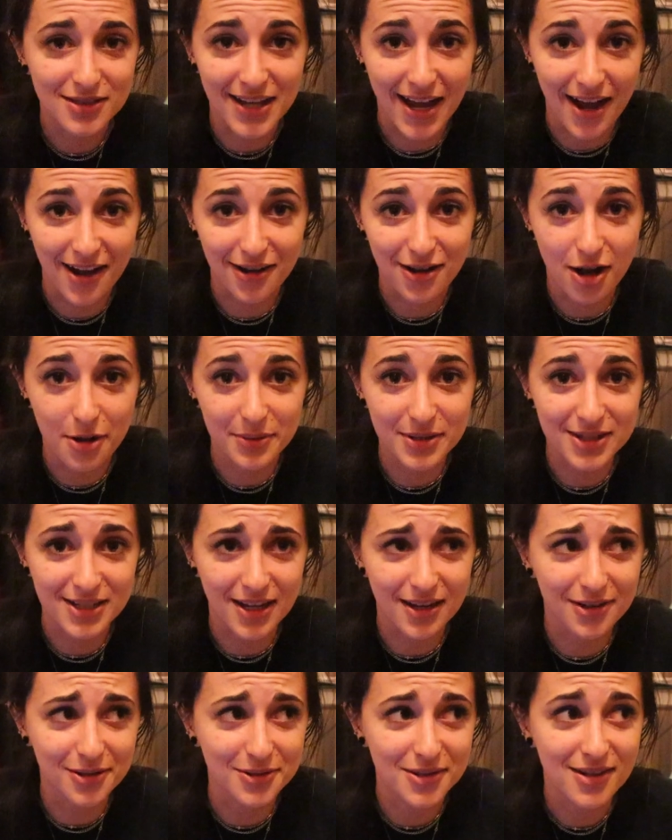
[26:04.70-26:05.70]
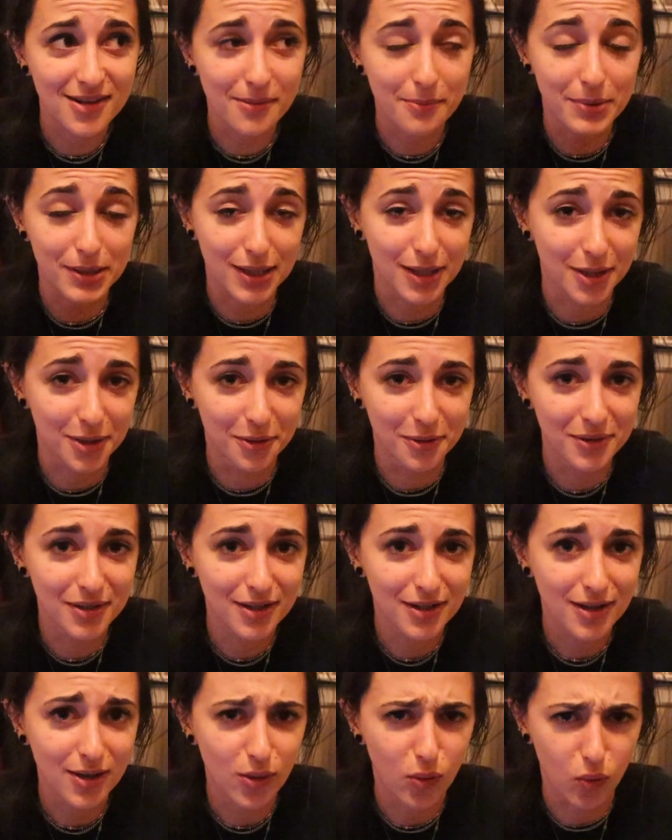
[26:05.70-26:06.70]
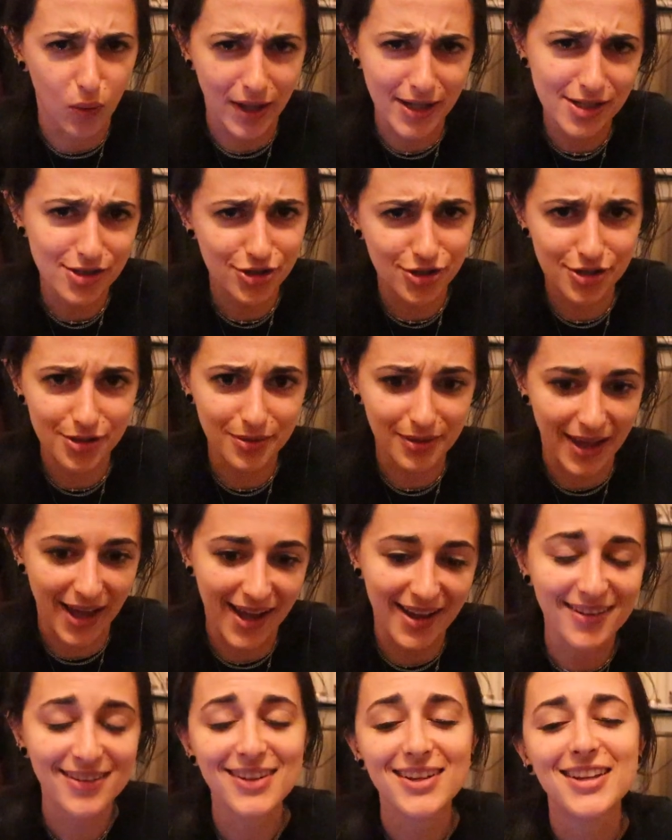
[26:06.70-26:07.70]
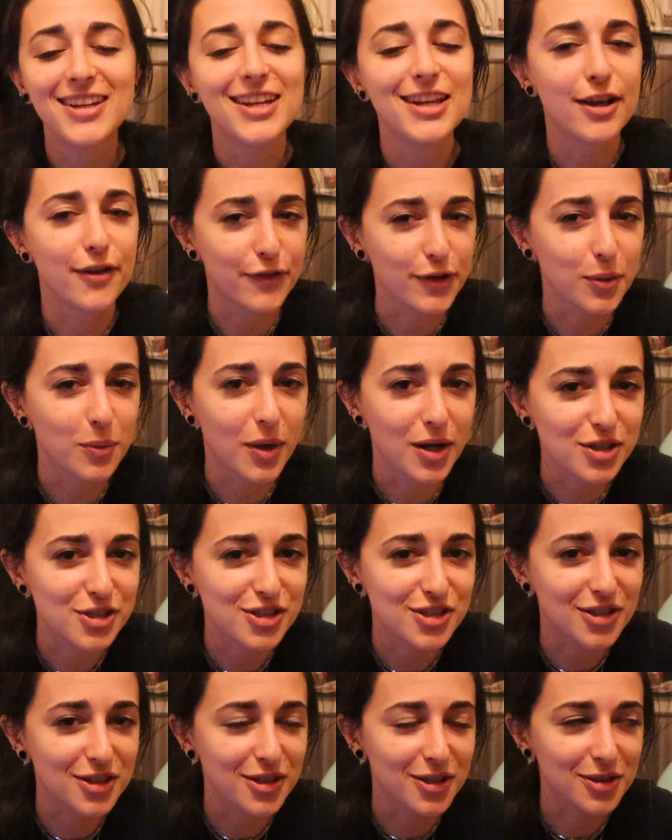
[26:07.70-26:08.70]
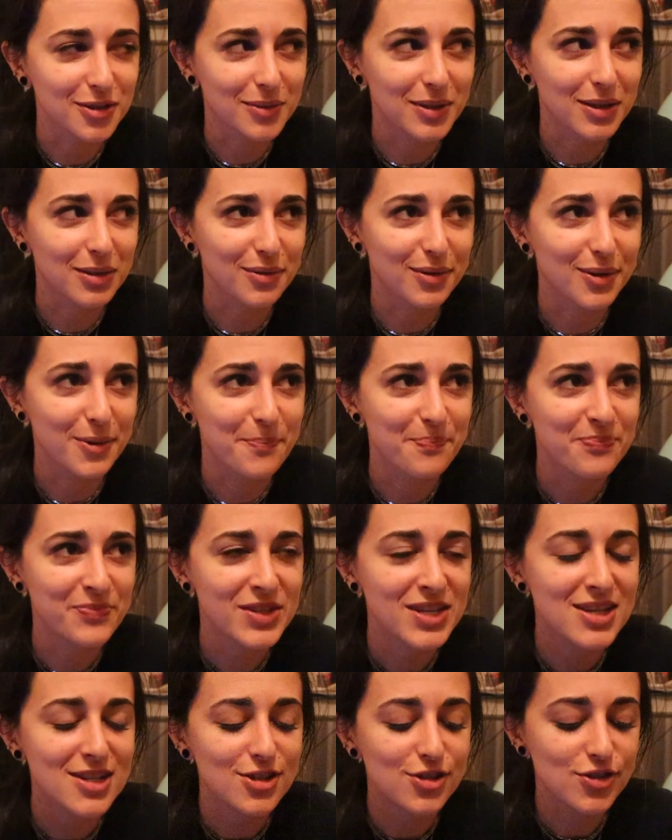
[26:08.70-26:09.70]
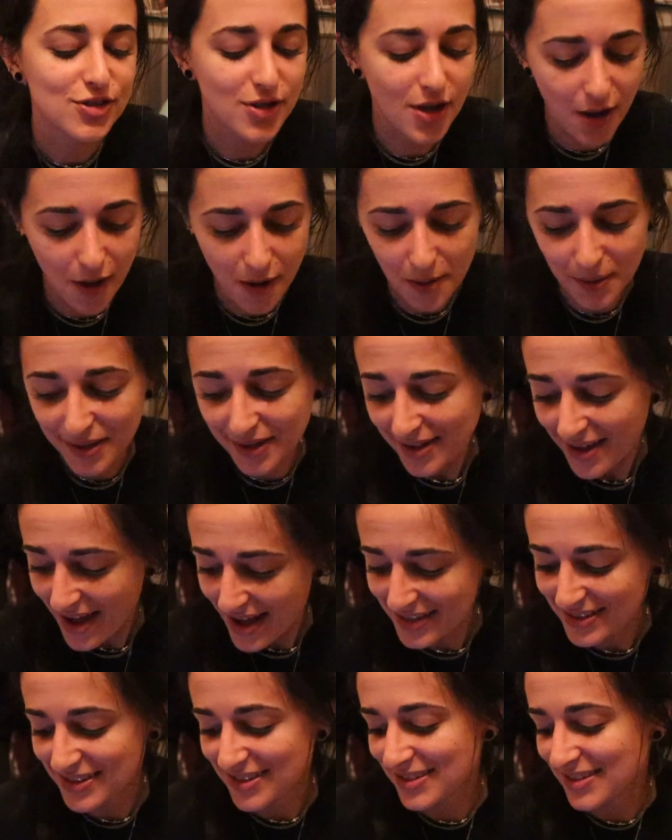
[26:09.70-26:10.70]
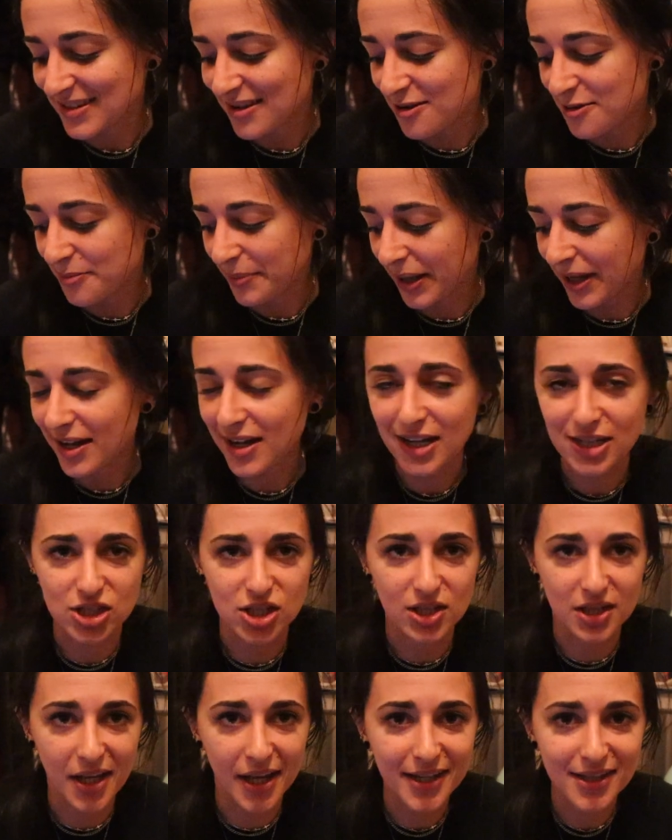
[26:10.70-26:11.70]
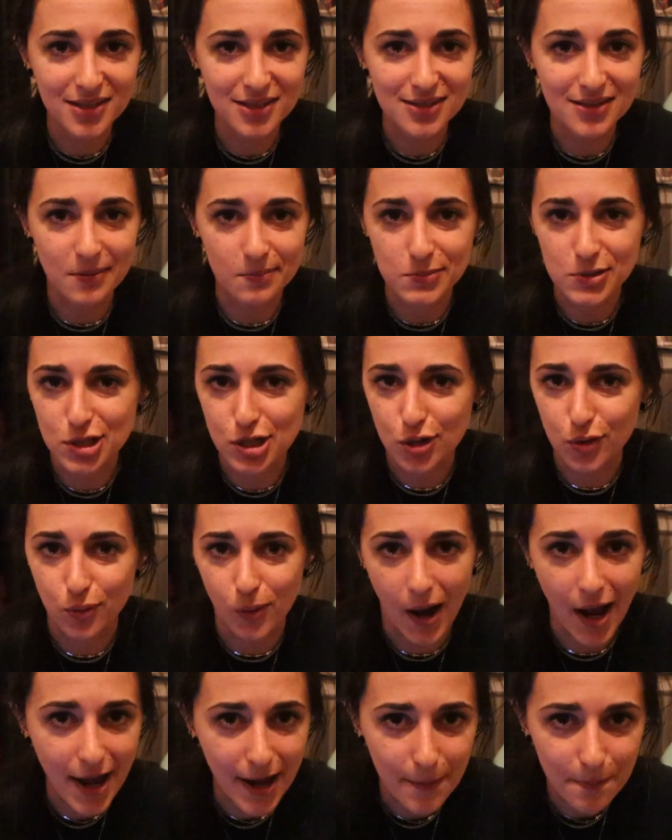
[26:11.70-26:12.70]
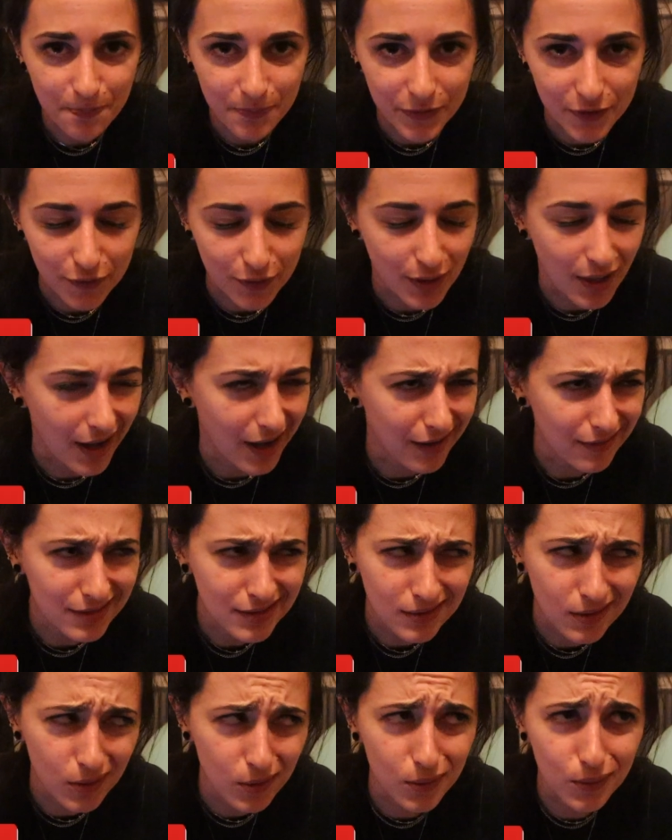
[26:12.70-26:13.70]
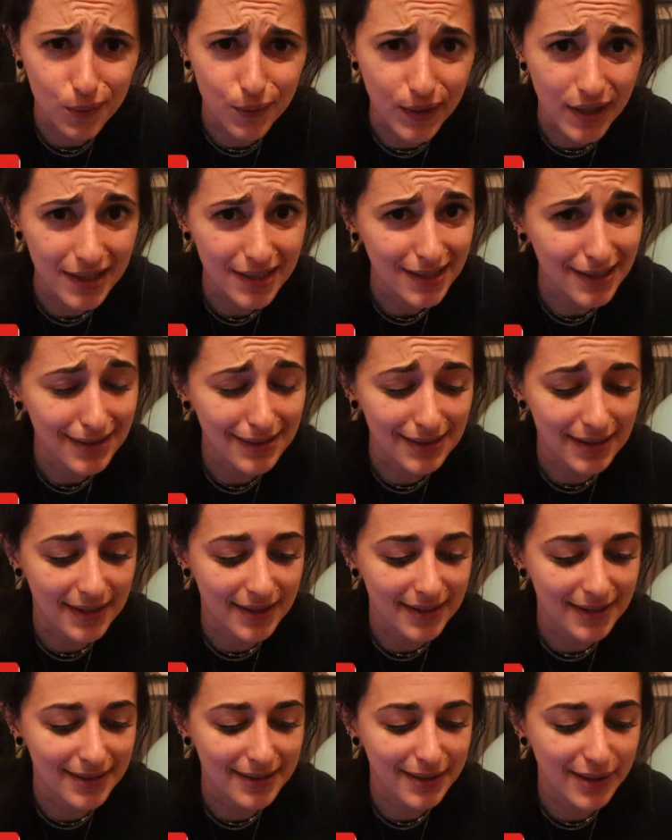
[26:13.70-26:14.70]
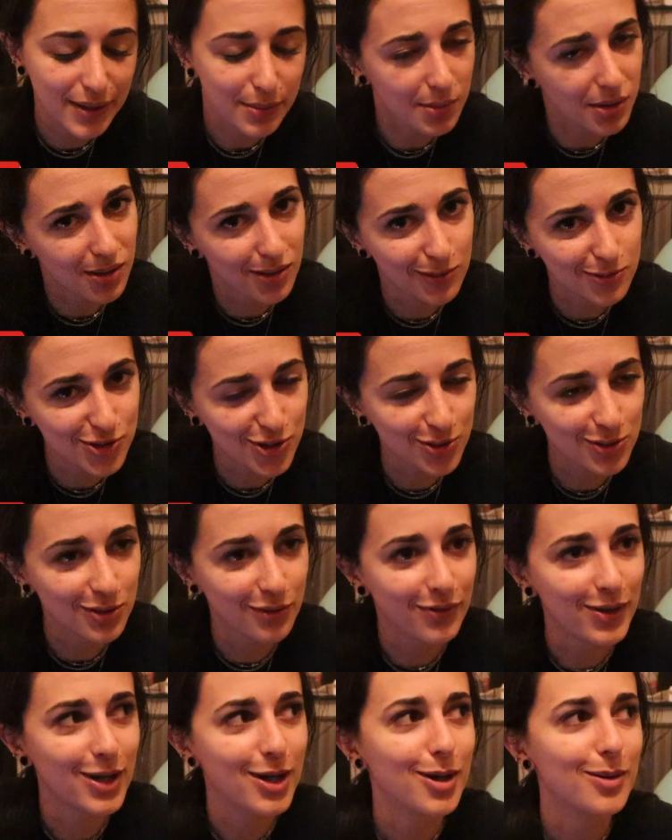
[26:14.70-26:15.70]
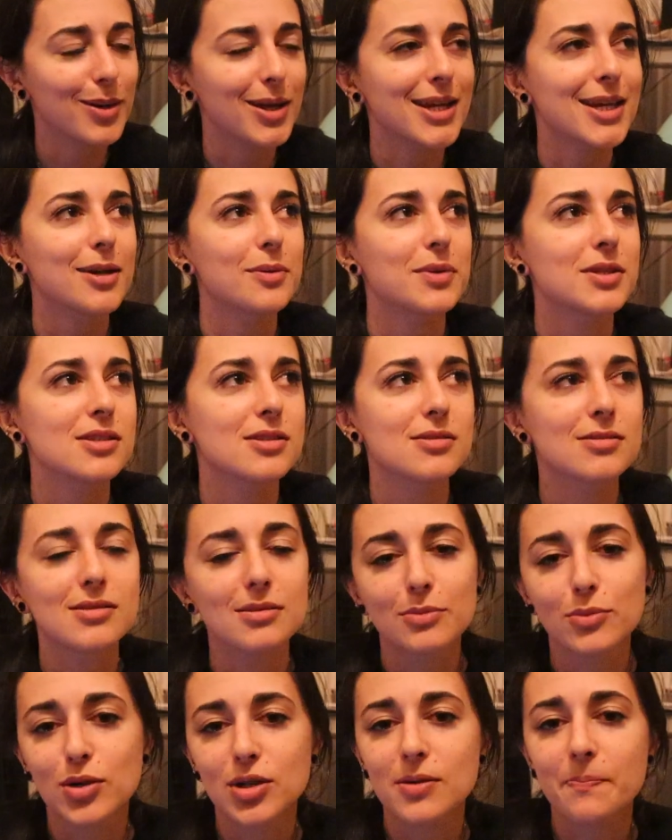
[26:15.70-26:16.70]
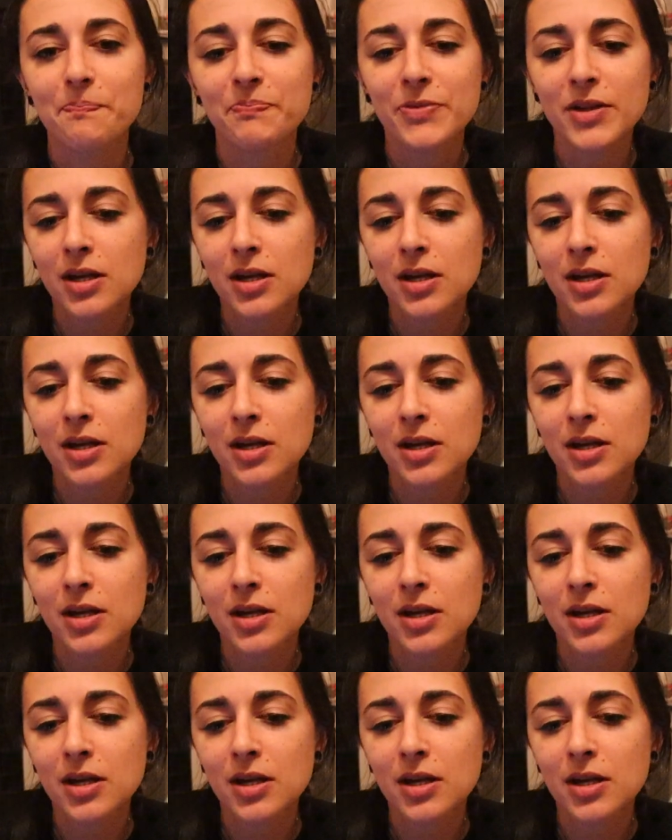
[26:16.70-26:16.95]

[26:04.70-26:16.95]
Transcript: yeah, comment down below Why did she do that? If you watched it all the way through. So yes, oh my gosh, like, subscribe if you haven't already. Like, come on, join the fam. I can't wait to do some more